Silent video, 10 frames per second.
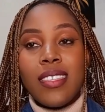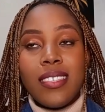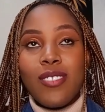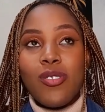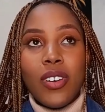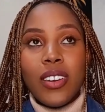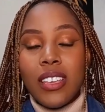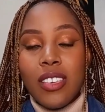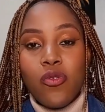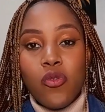This one
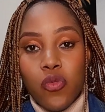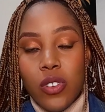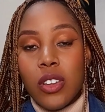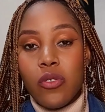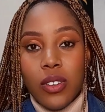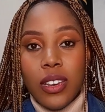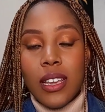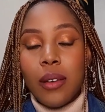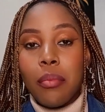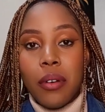is really,
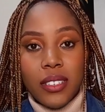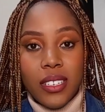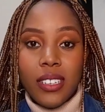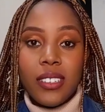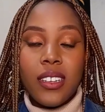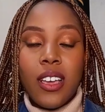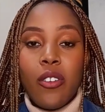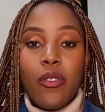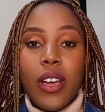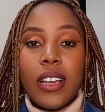really important,
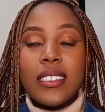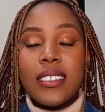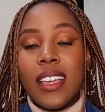right?